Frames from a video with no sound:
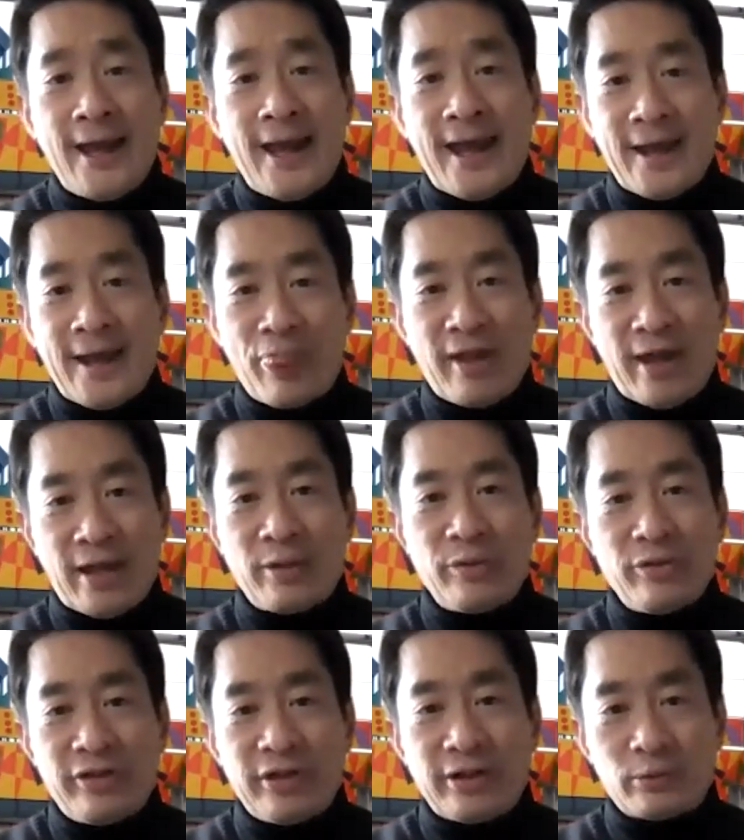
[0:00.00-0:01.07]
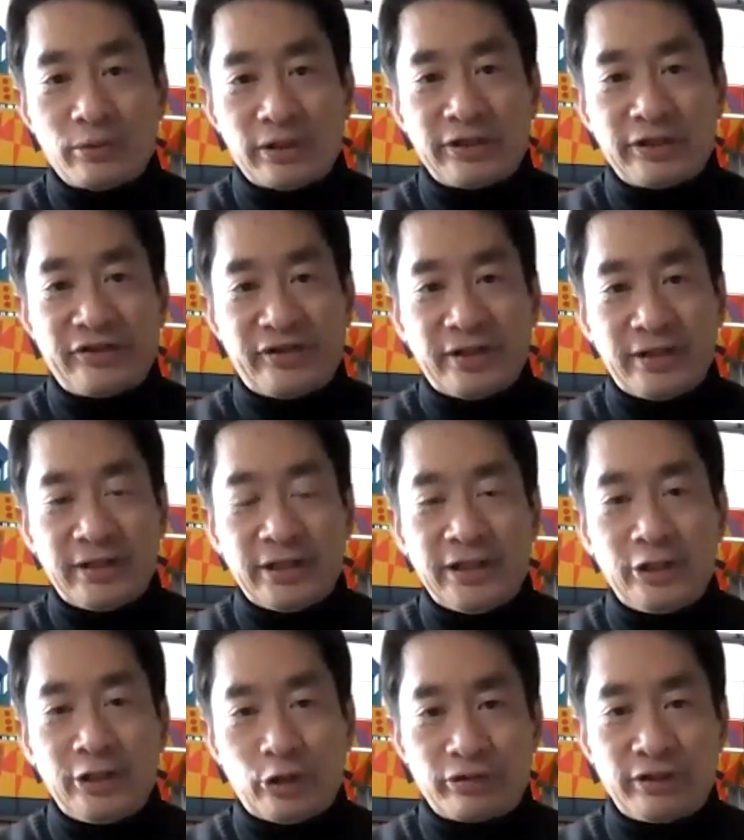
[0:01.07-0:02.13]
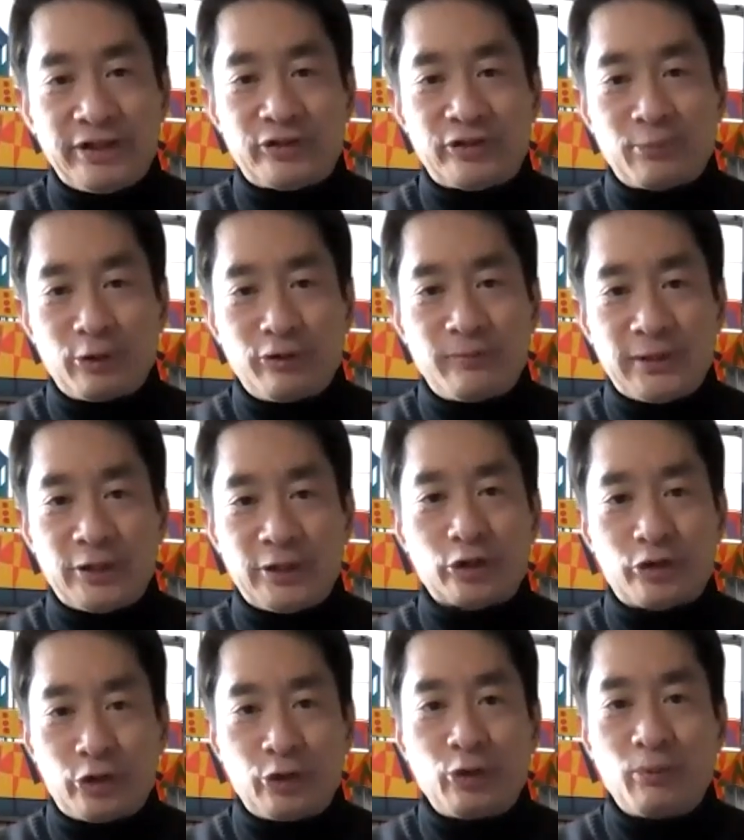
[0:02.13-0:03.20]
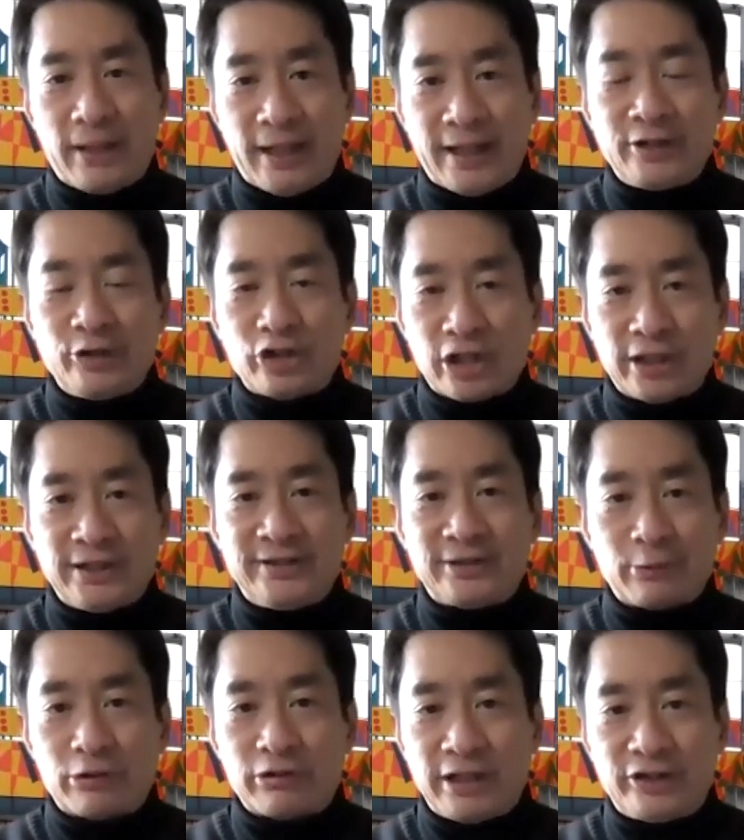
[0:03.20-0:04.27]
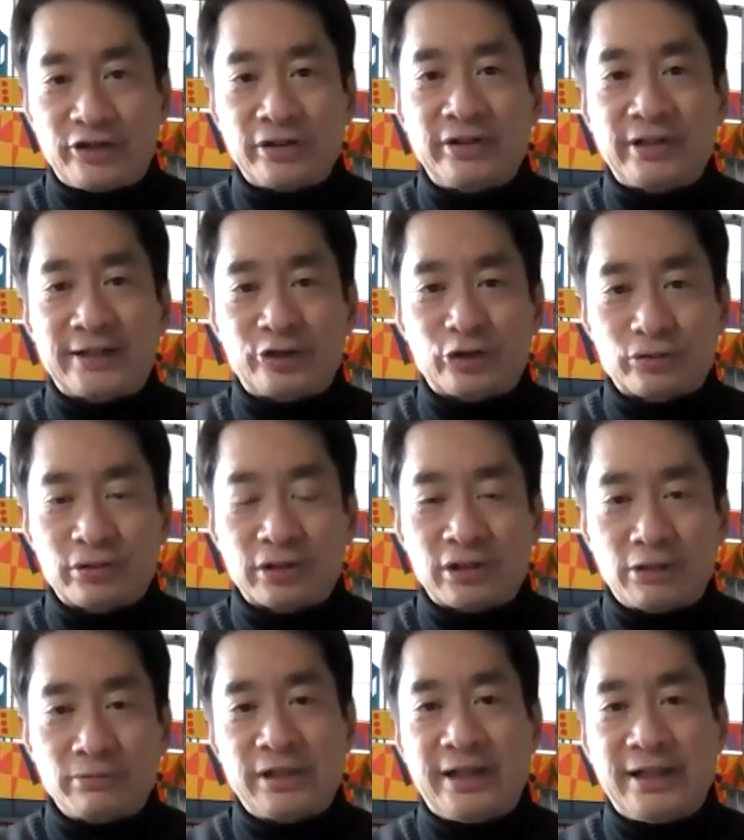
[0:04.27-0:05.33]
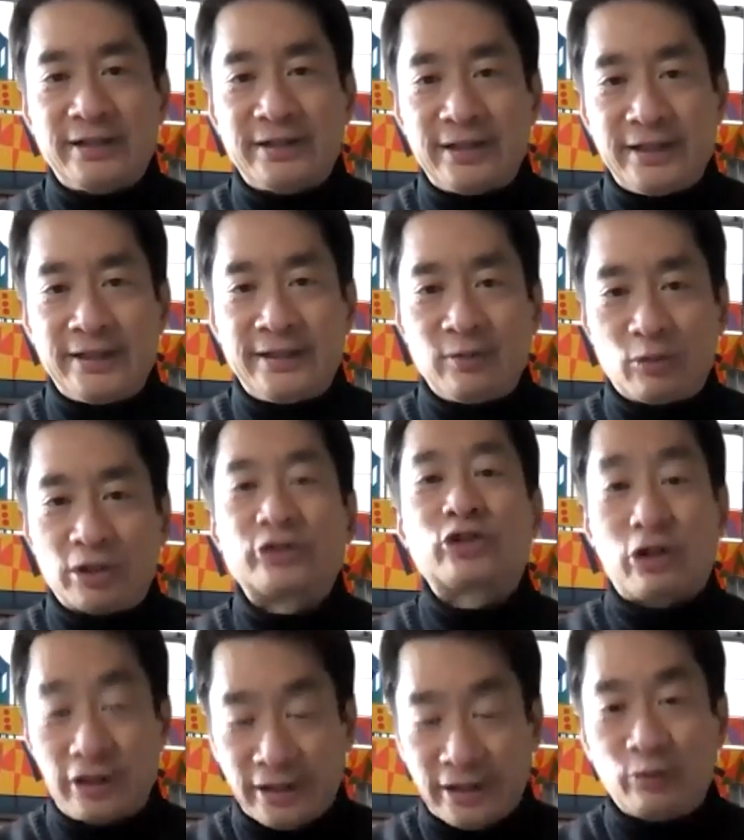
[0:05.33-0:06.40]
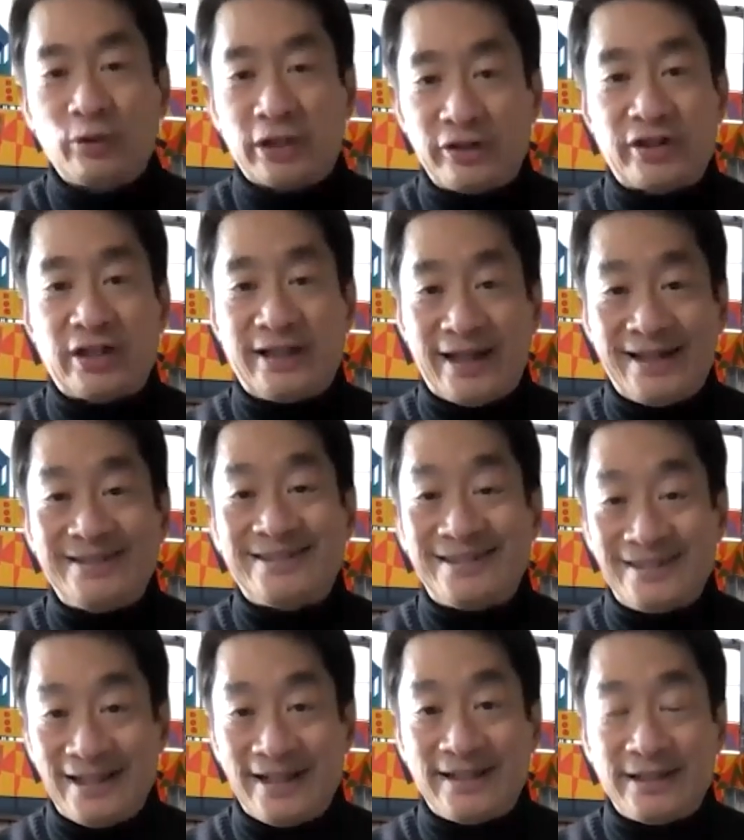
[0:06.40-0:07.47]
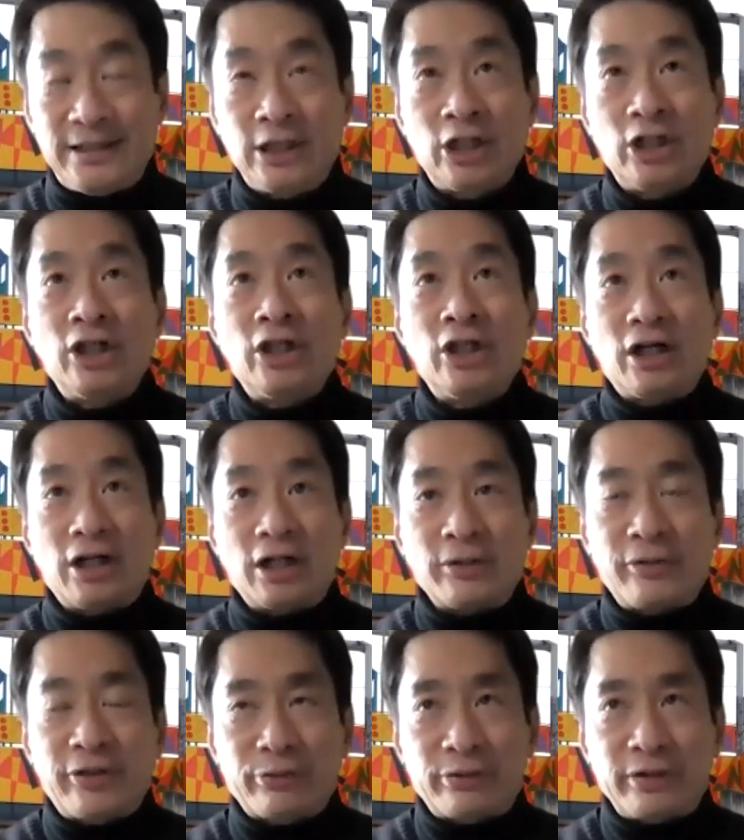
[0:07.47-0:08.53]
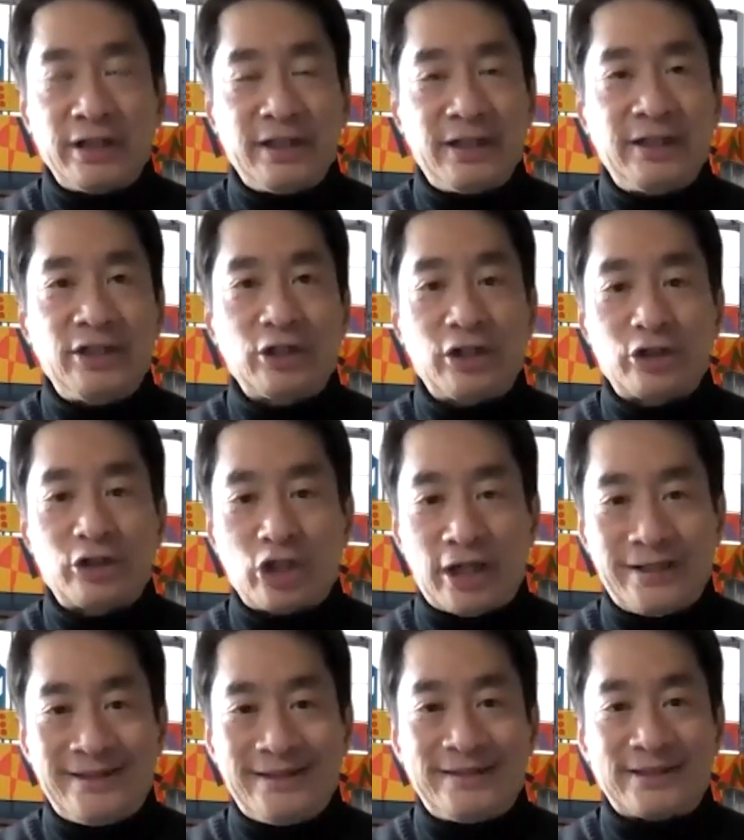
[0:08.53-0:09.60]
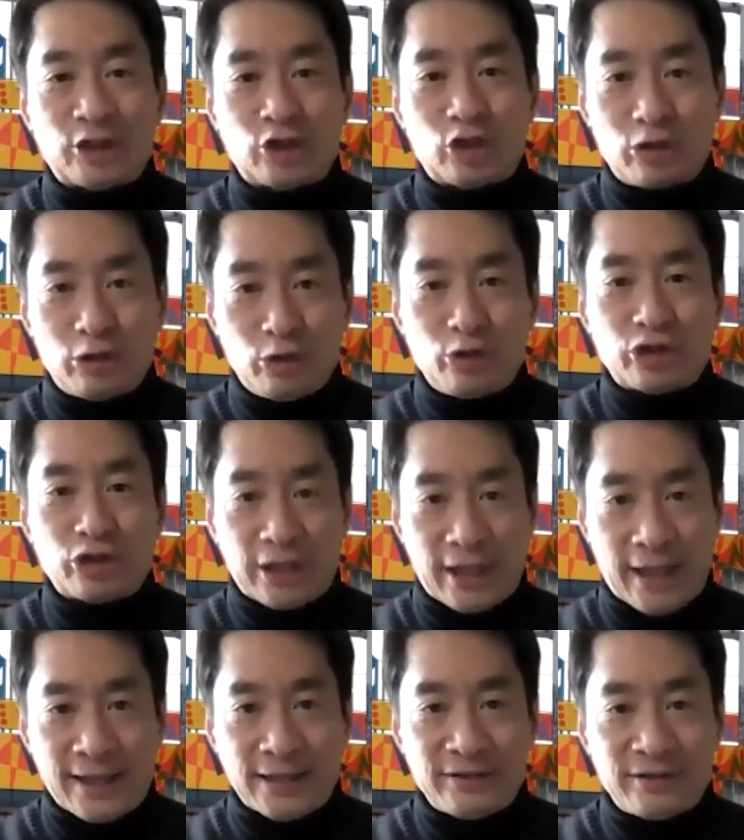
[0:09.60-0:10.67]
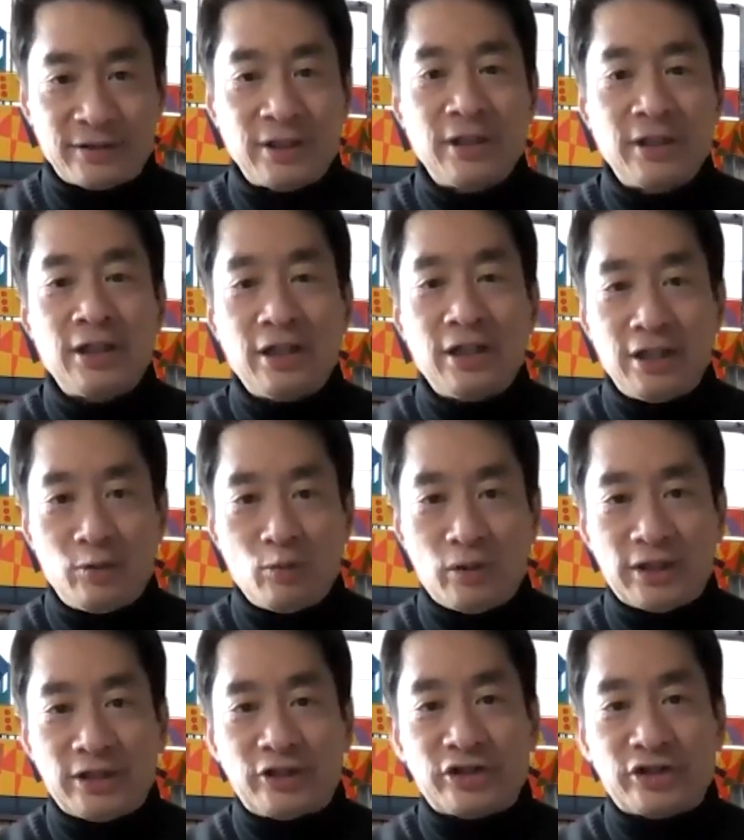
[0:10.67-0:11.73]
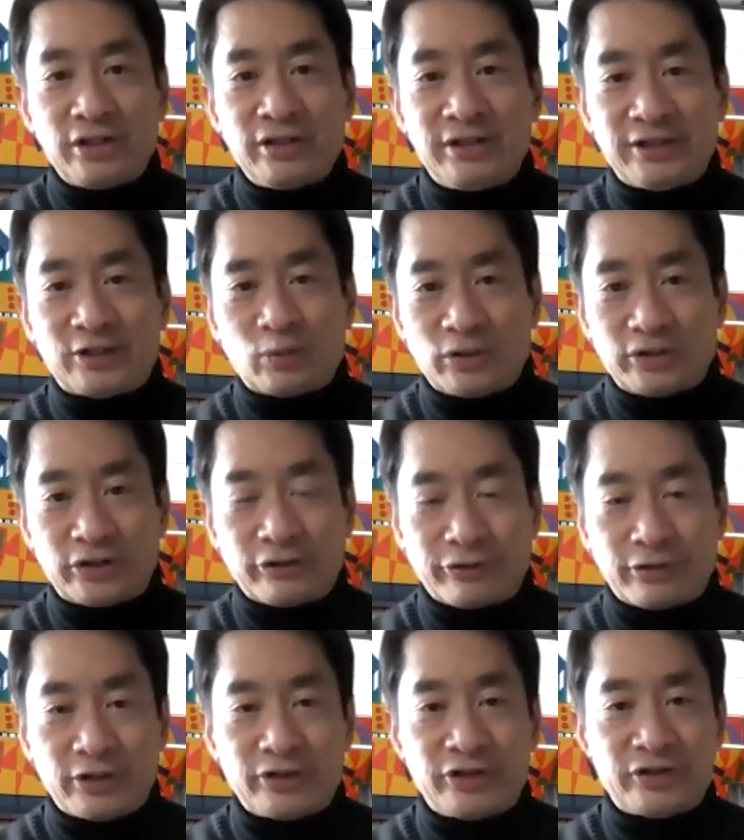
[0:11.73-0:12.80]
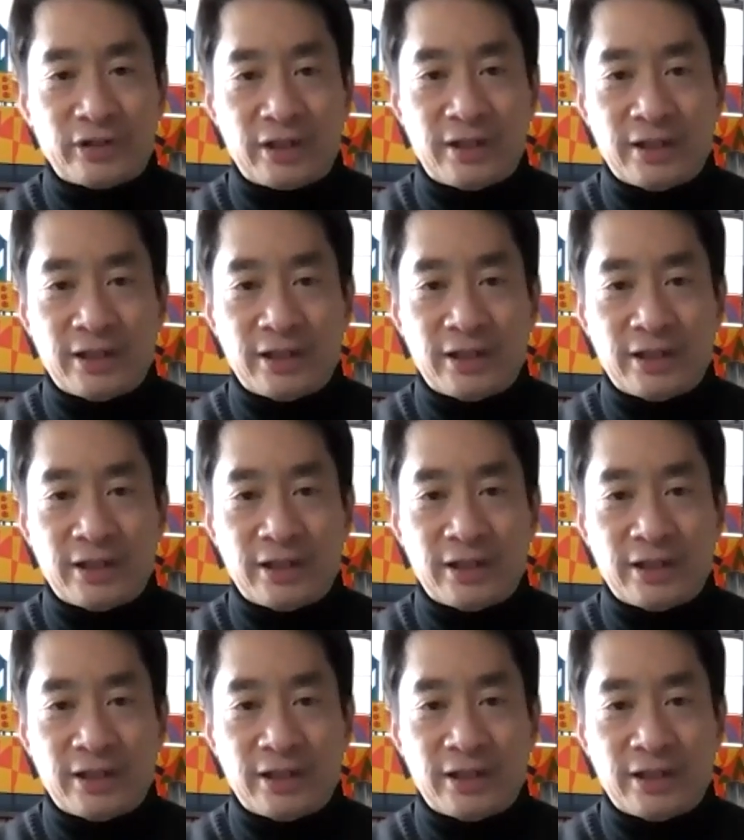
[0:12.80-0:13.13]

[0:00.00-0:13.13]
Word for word: And then there was the increased movement to ban Chinese immigration that's culminated in, well, starting with the 1883 Chinese Exclusion Act, in which this was the first